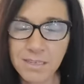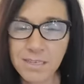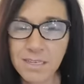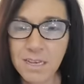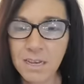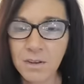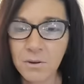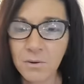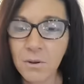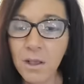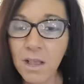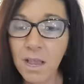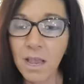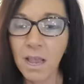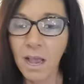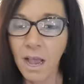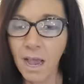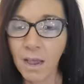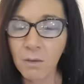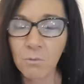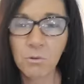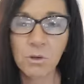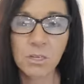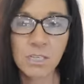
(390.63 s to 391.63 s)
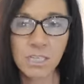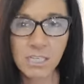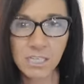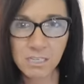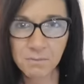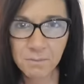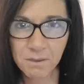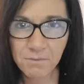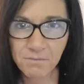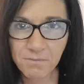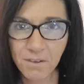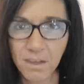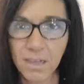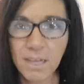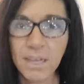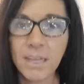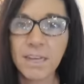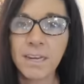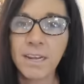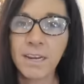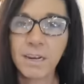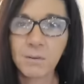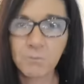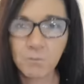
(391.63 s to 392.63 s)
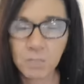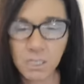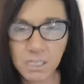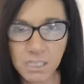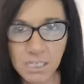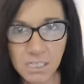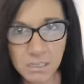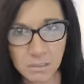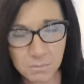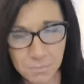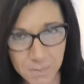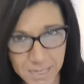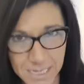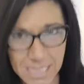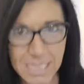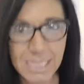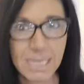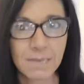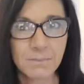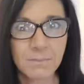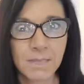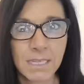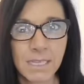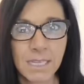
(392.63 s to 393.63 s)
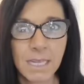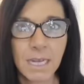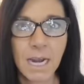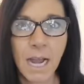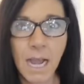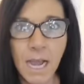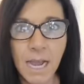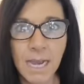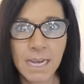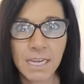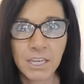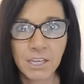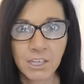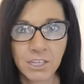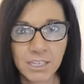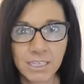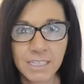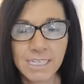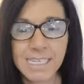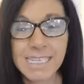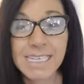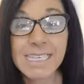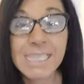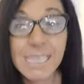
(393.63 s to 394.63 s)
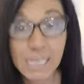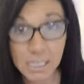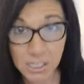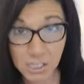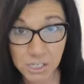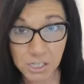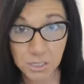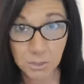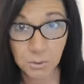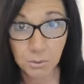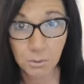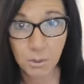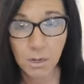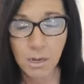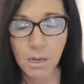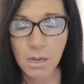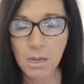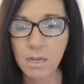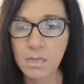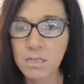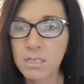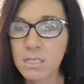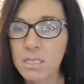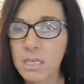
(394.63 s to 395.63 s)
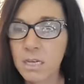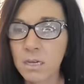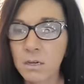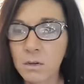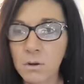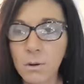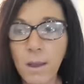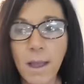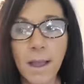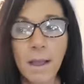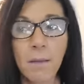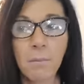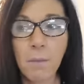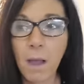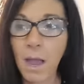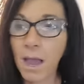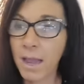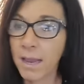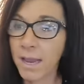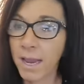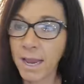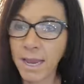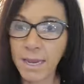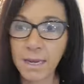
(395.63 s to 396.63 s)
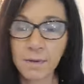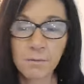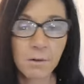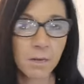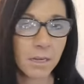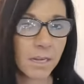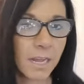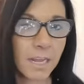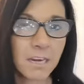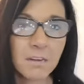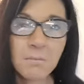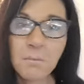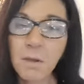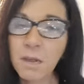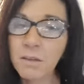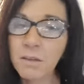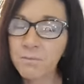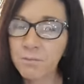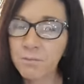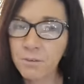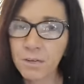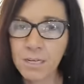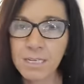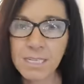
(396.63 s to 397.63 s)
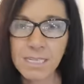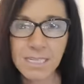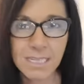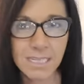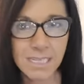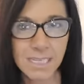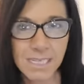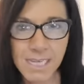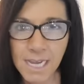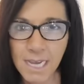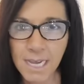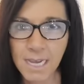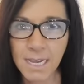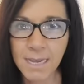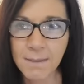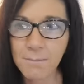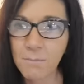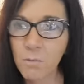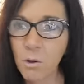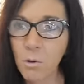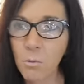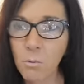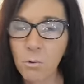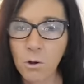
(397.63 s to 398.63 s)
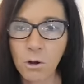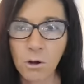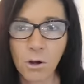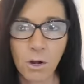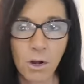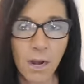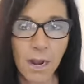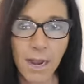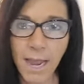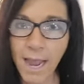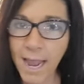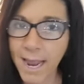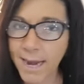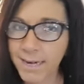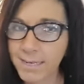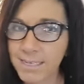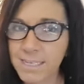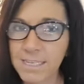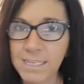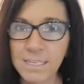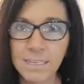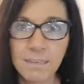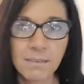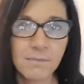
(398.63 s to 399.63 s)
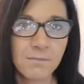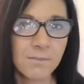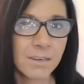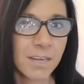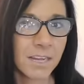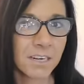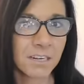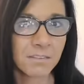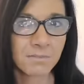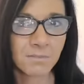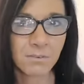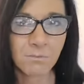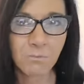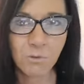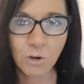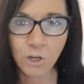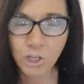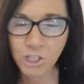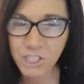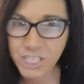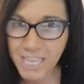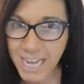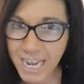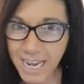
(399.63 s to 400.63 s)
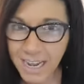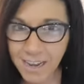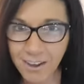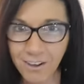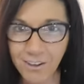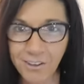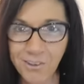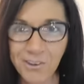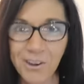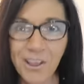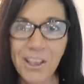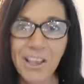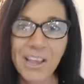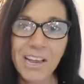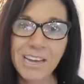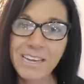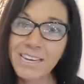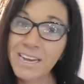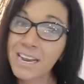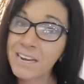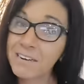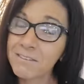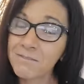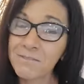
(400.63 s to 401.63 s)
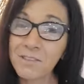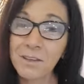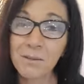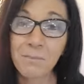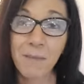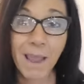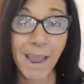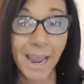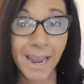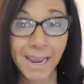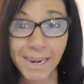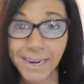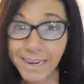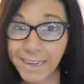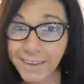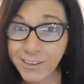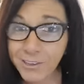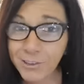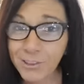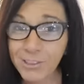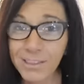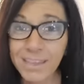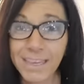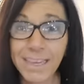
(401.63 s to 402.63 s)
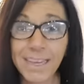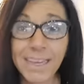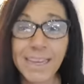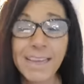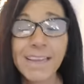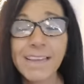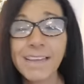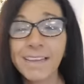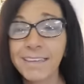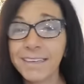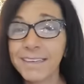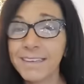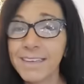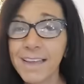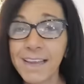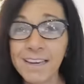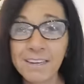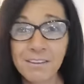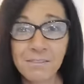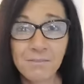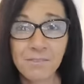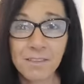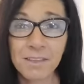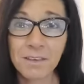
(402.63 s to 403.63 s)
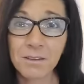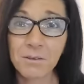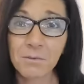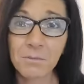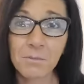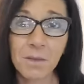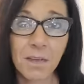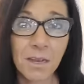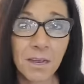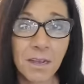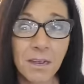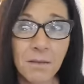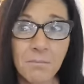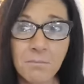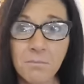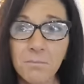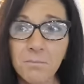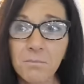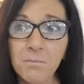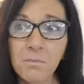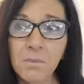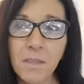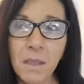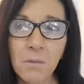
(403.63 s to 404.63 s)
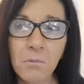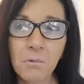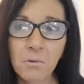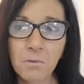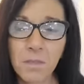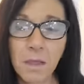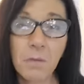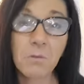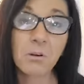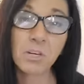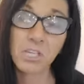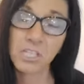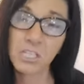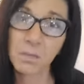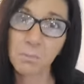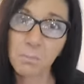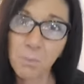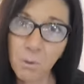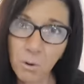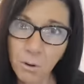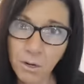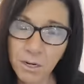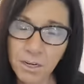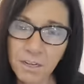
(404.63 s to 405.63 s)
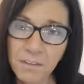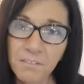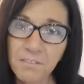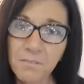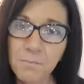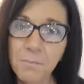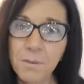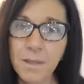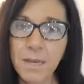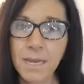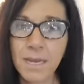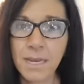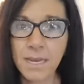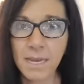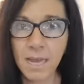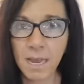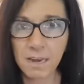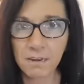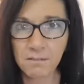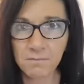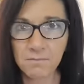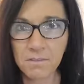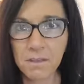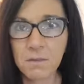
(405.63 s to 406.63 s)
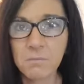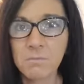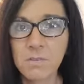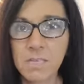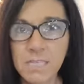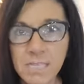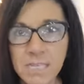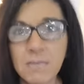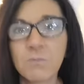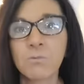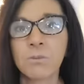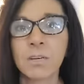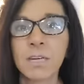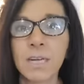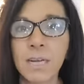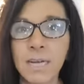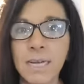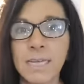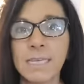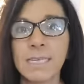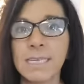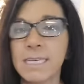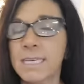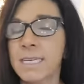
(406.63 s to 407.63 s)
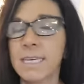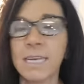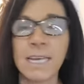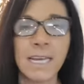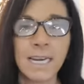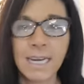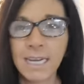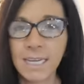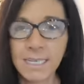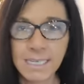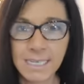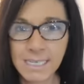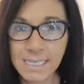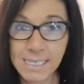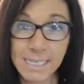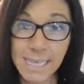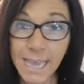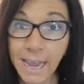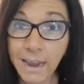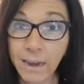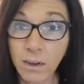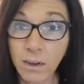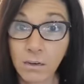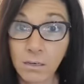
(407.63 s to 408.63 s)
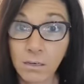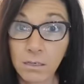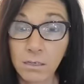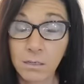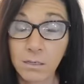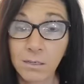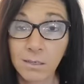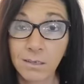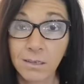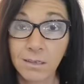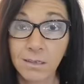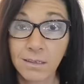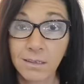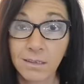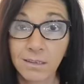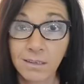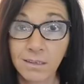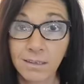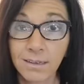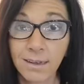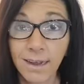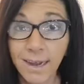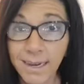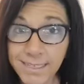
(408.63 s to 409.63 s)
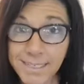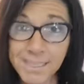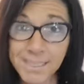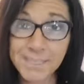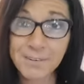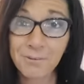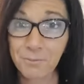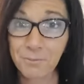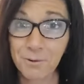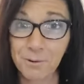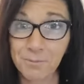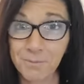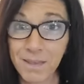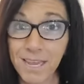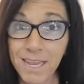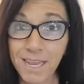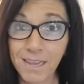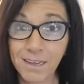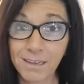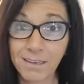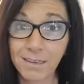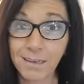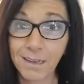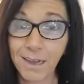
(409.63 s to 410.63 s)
So I wanted to be fun and I wanted to be something that I could stick to. So, um, I, and none of my friends at the time were active. None of them worked out. None of them ate healthy. None of them, um, they, they were supportive, but none of them did what I did. And I didn't care. I did it for me.